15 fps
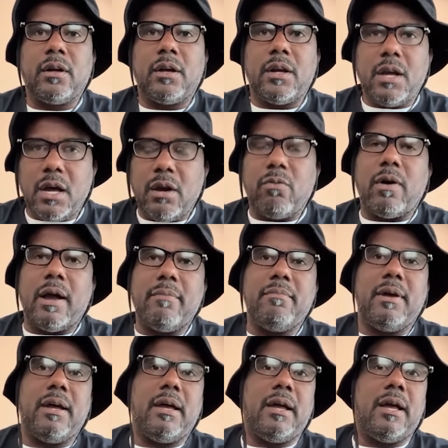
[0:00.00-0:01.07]
Yeah, the white
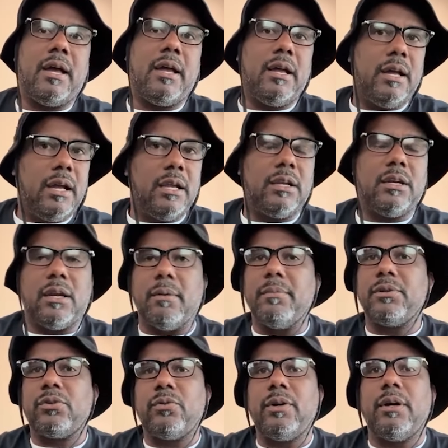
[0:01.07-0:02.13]
man is number
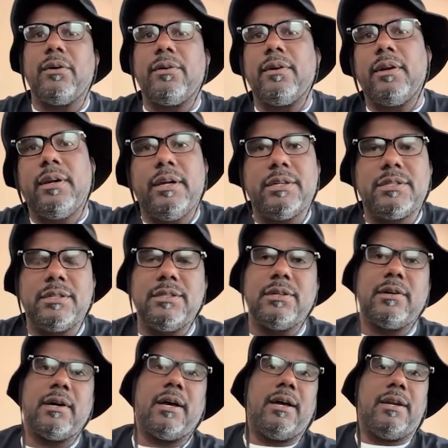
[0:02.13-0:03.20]
three on the list of your
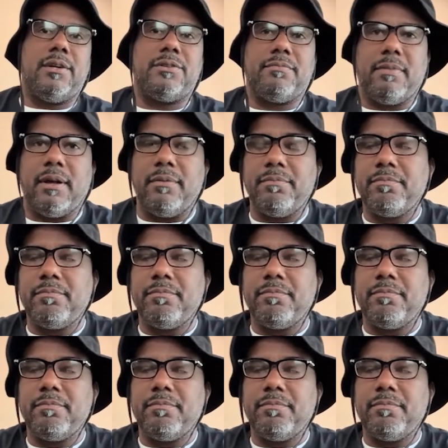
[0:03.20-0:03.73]
haters, man.